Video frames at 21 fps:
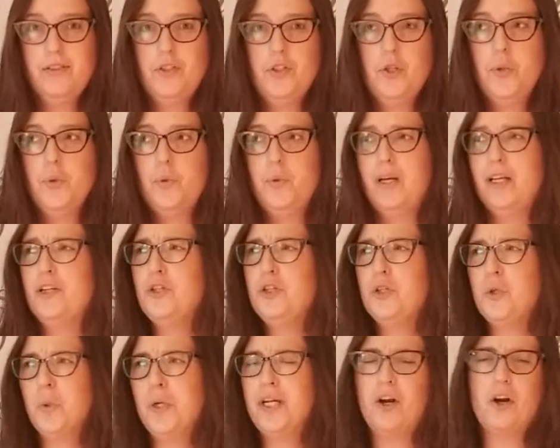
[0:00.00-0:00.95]
to
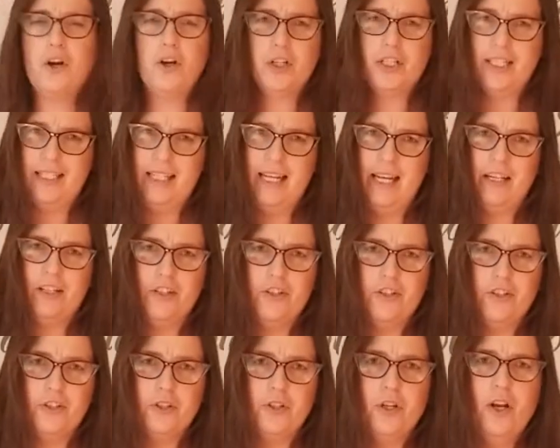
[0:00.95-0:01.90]
enjoy
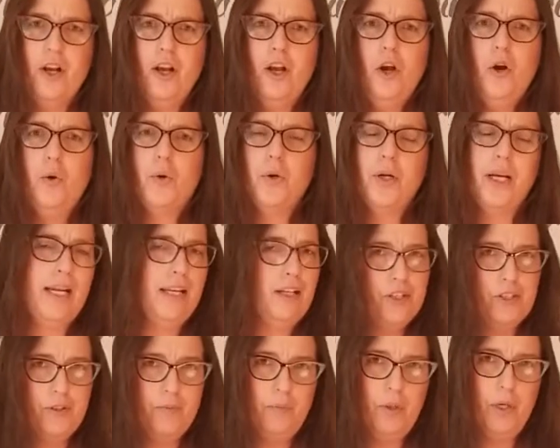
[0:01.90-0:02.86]
architecture or
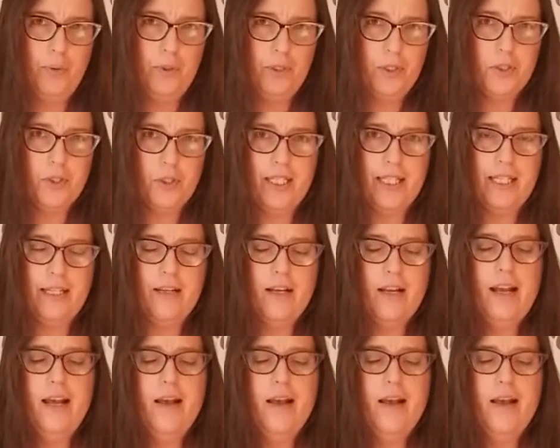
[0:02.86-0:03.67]
ancient poetry,